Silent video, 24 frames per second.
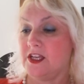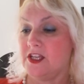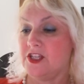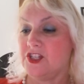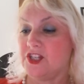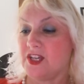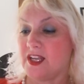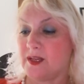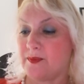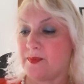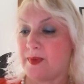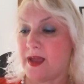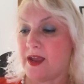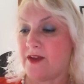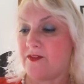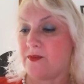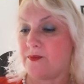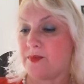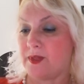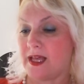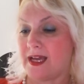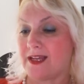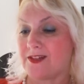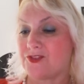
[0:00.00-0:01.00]
She had a pair
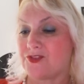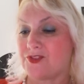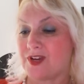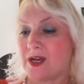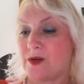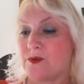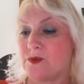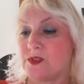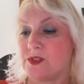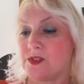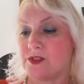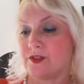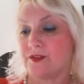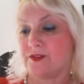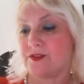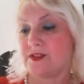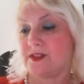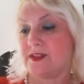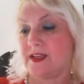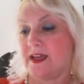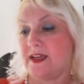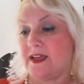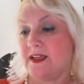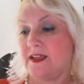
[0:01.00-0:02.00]
of black trousers on
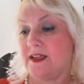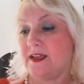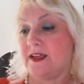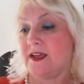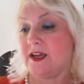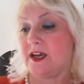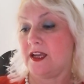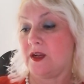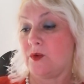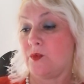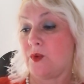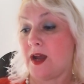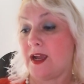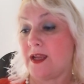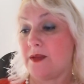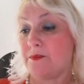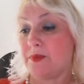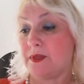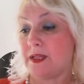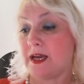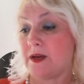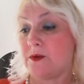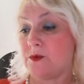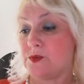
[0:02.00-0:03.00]
today and a white
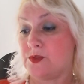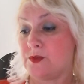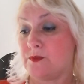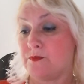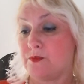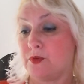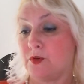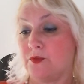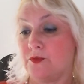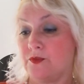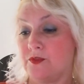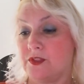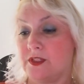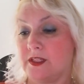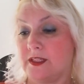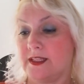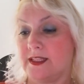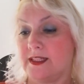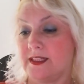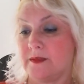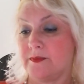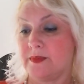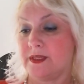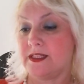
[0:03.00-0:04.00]
blouse and buttoned a
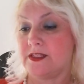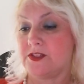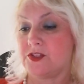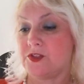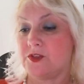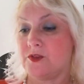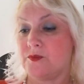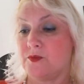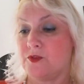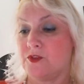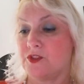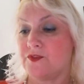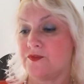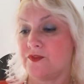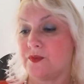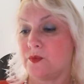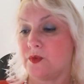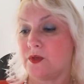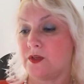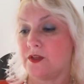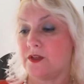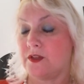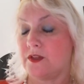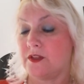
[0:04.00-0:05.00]
little bit too much for
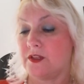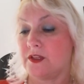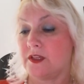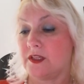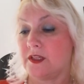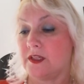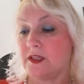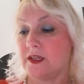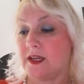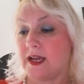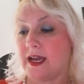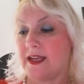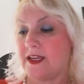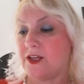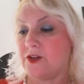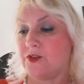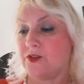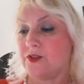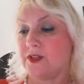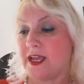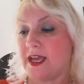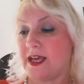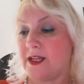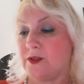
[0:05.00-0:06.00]
work, and I
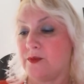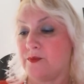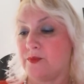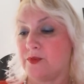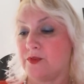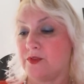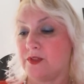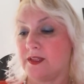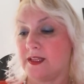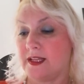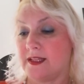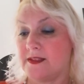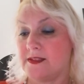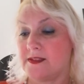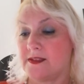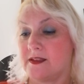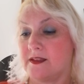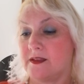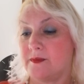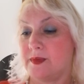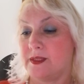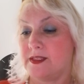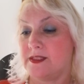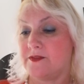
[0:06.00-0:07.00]
couldn't help but glance
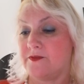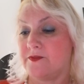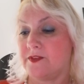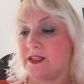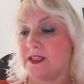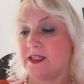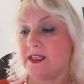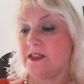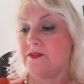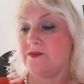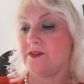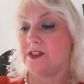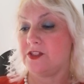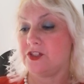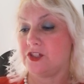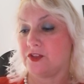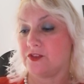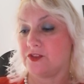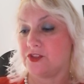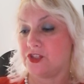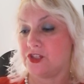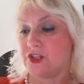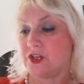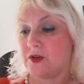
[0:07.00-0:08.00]
at the bit of cleavage
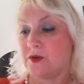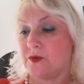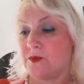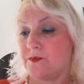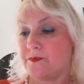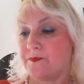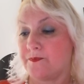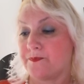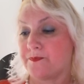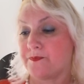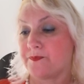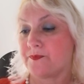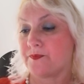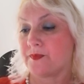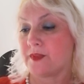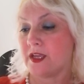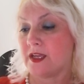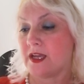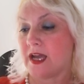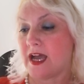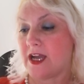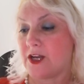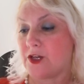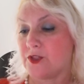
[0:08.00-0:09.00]
on show.
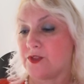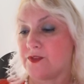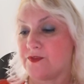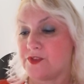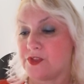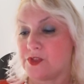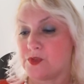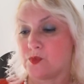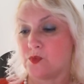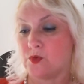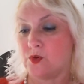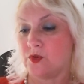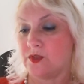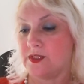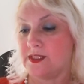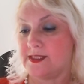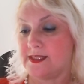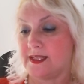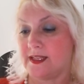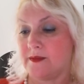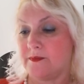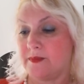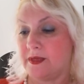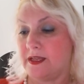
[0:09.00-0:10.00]
I could have sworn it
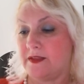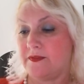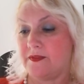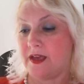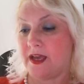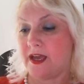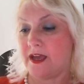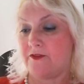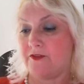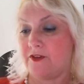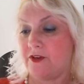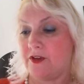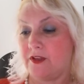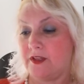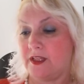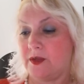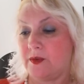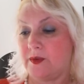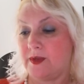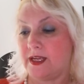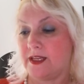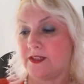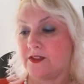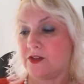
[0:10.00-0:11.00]
hadn't been there earlier
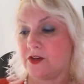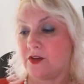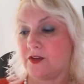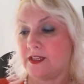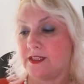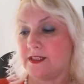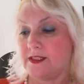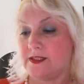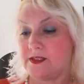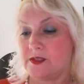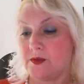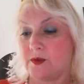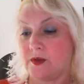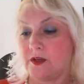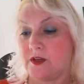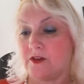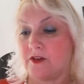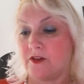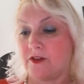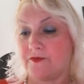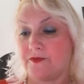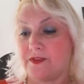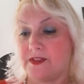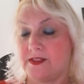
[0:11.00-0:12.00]
when I'd gone into her
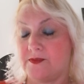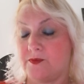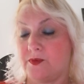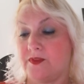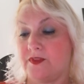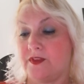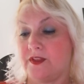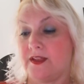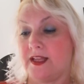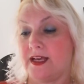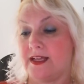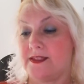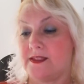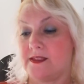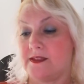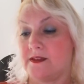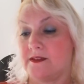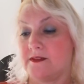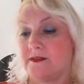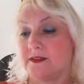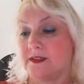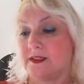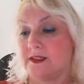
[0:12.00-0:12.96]
office with the letter.